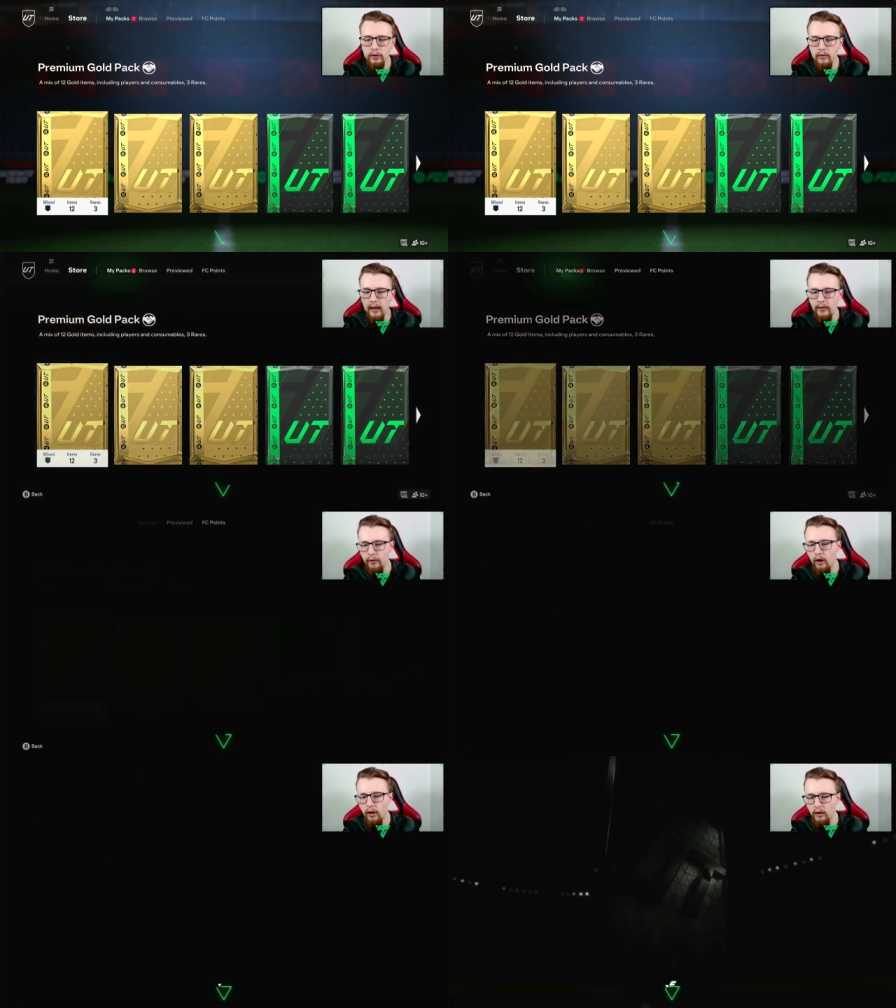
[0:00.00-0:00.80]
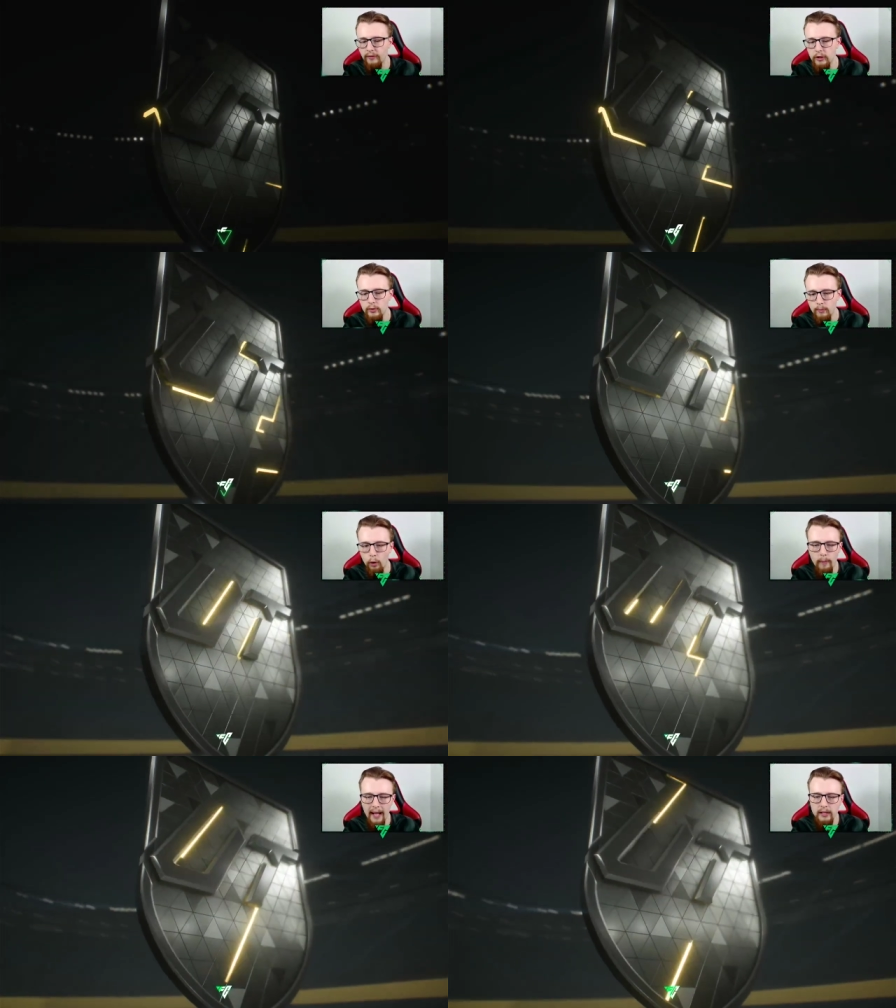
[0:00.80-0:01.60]
There are a few poor
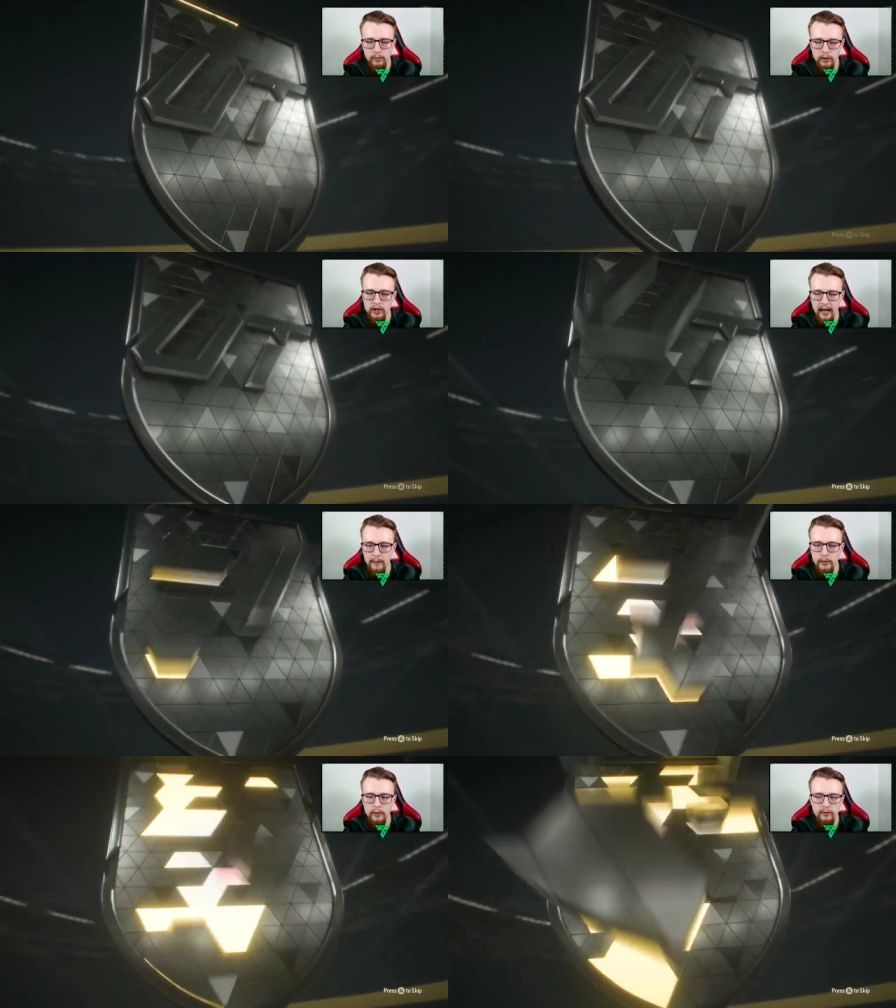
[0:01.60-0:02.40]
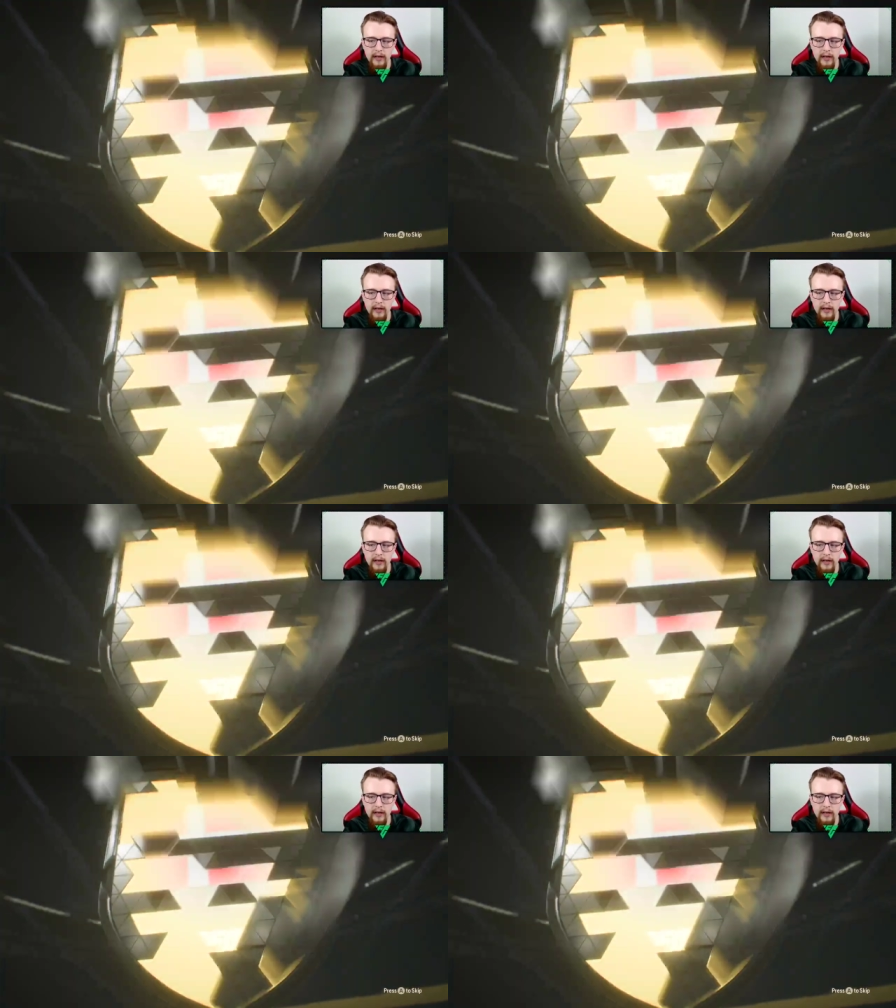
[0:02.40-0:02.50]
packs, which is absolutely fine.